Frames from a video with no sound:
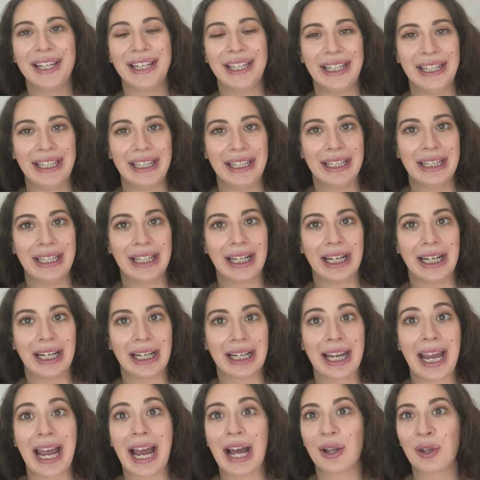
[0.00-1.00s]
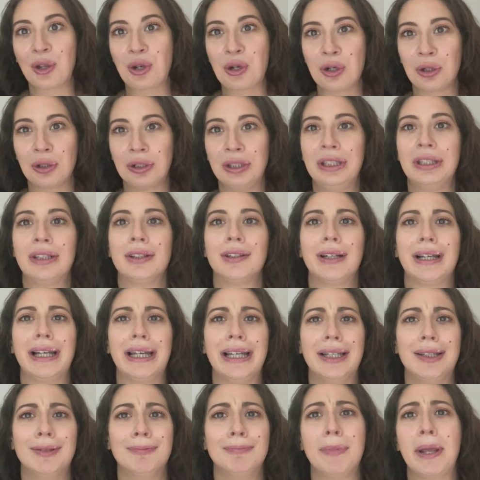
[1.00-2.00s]
in a calendar year
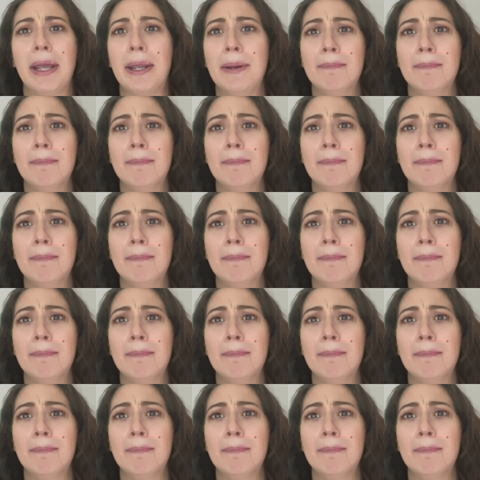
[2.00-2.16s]
in